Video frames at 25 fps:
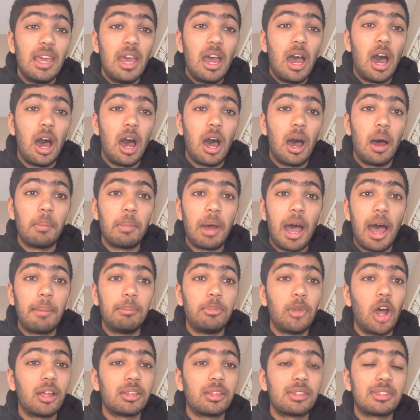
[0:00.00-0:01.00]

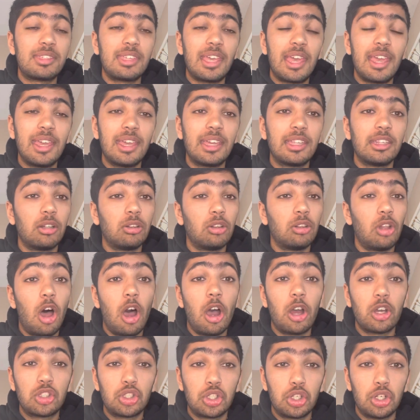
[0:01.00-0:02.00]
I'm not saying in the
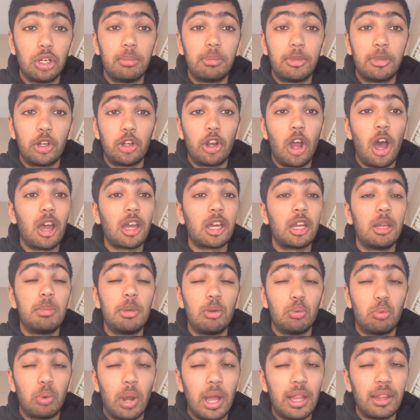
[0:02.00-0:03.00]
long term they're not going to
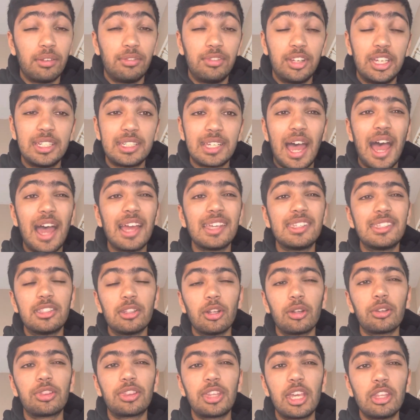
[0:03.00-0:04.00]
be relevant. I
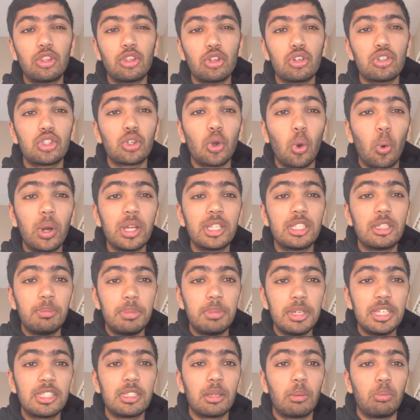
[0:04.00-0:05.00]
still think there's going to
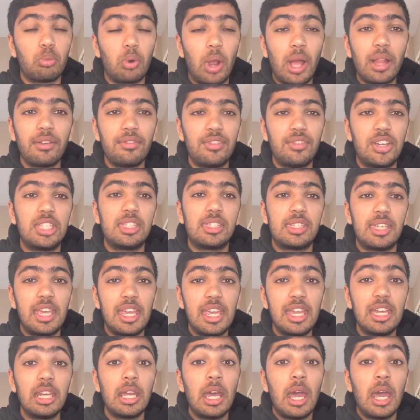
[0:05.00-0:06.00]
be some relevance
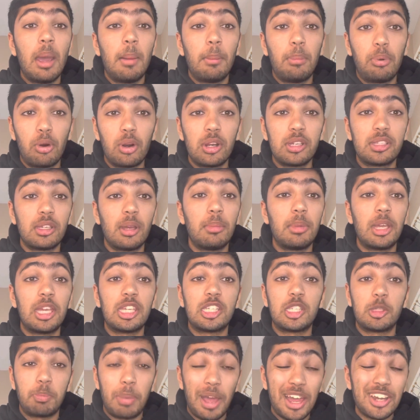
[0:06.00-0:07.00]
in Prism
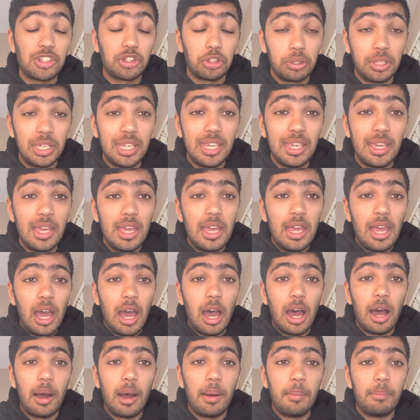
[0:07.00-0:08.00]
especially.
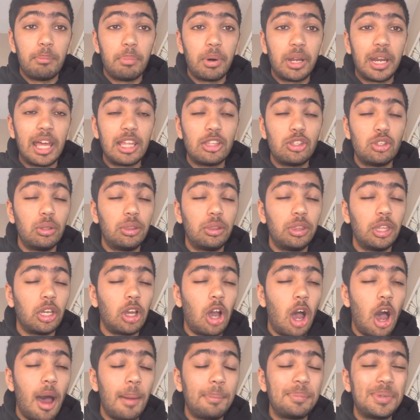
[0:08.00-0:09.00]
But I do
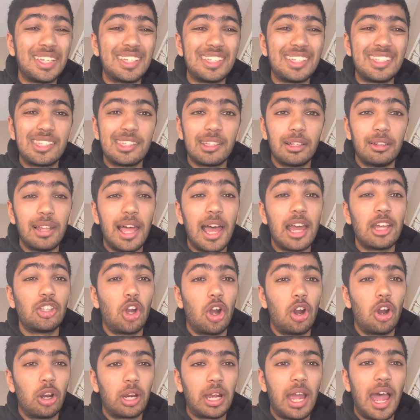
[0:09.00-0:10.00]
think Optic and Select
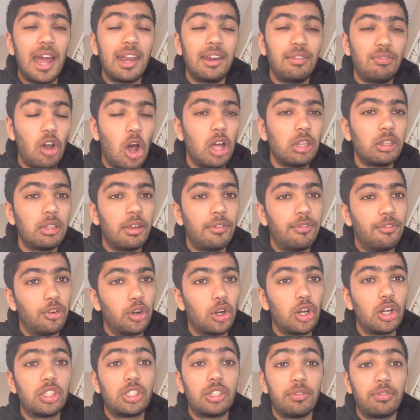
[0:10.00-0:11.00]
are kind of on the
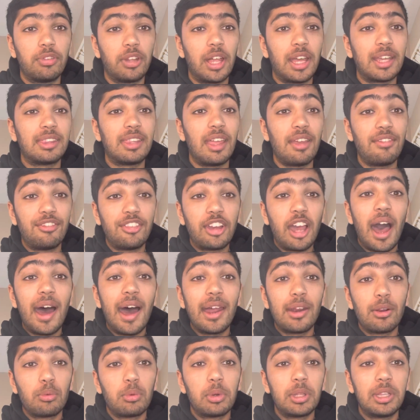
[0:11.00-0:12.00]
verge of they've
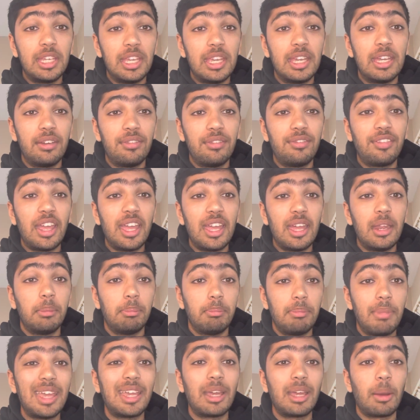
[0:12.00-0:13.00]
got to really innovate
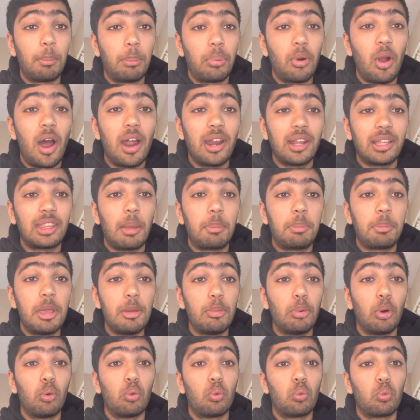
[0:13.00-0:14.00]
and make a product that
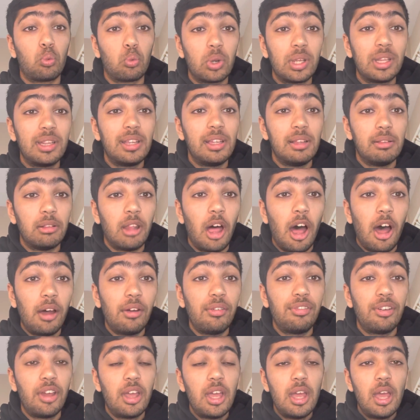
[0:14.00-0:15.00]
people really
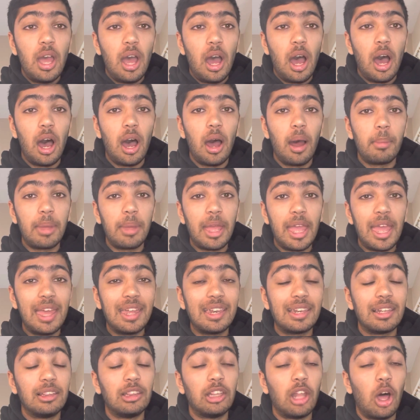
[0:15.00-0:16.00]
love
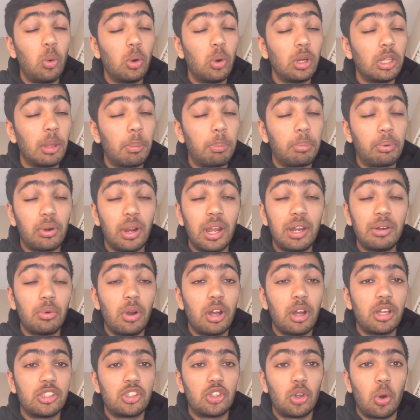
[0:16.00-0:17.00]
and lower the print
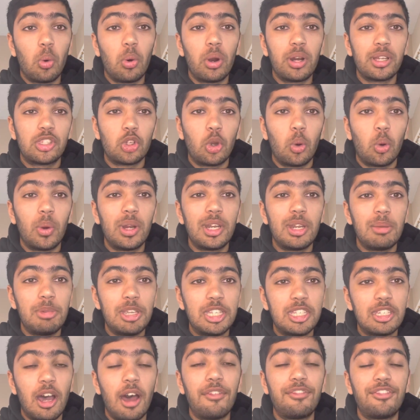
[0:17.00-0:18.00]
runs, or it's going to
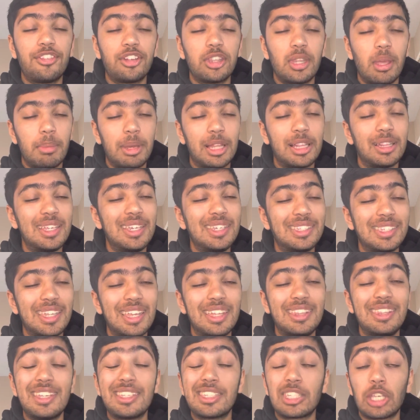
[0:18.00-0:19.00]
be tough for them, at least
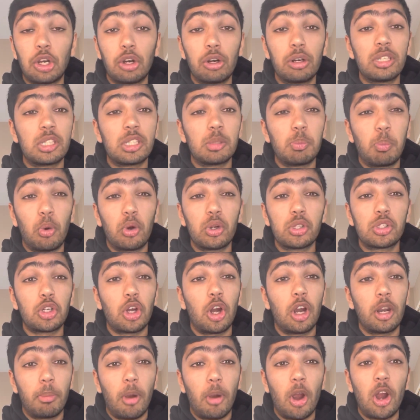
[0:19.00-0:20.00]
in this current sports
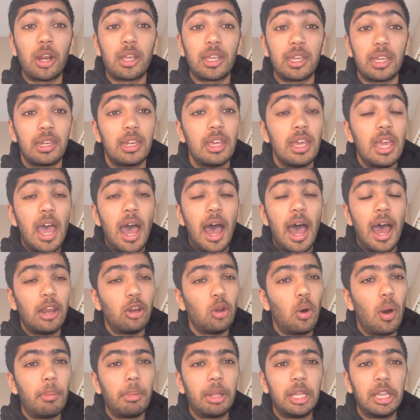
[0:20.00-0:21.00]
card market. I
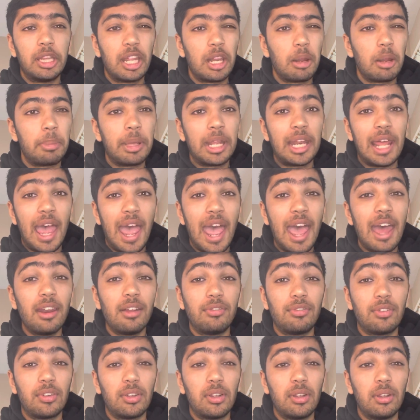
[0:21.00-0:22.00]
know I'm a little bit ahead
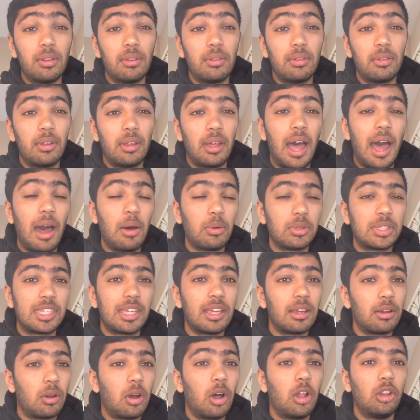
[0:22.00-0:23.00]
of, I would
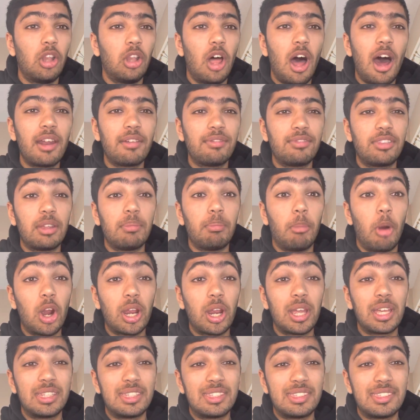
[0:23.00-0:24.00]
say, a lot of the
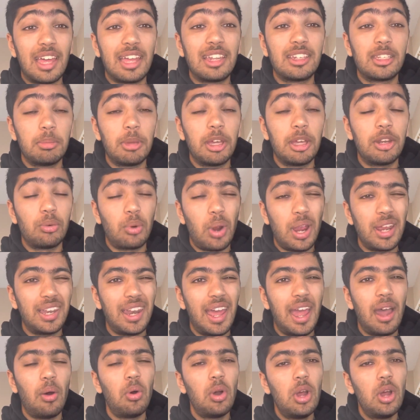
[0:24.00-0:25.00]
market sentiment right
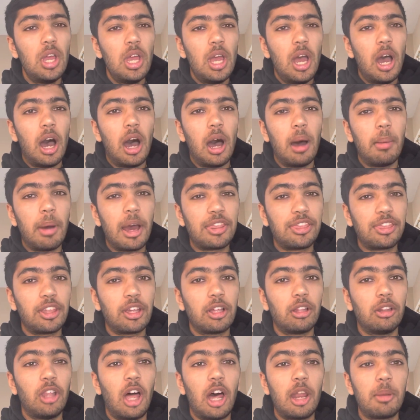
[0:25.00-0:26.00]
now. I
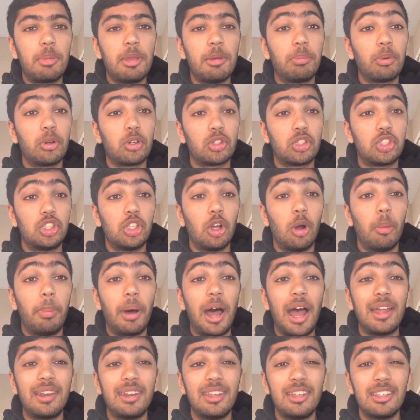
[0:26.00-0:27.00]
think a lot of people are still
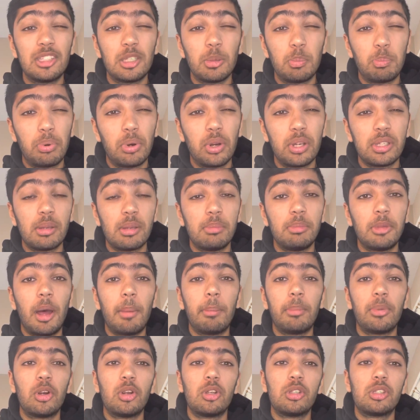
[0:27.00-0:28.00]
buying into Prism
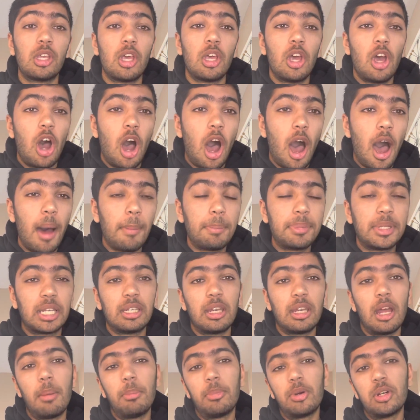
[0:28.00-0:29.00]
numbers,
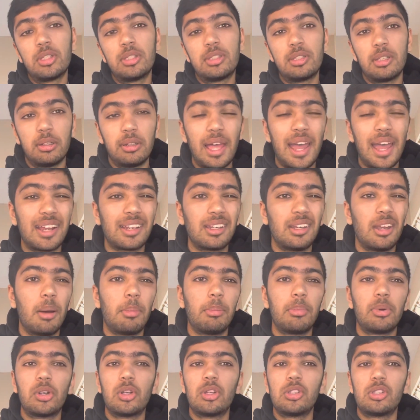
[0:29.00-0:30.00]
Optic numbers, Select
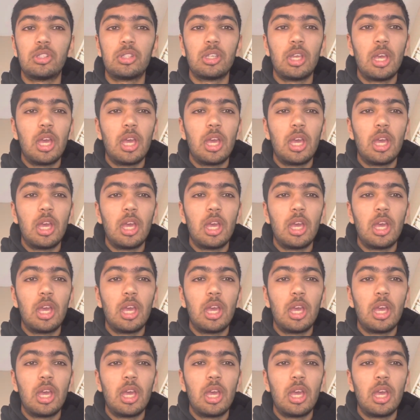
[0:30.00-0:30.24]
numbers.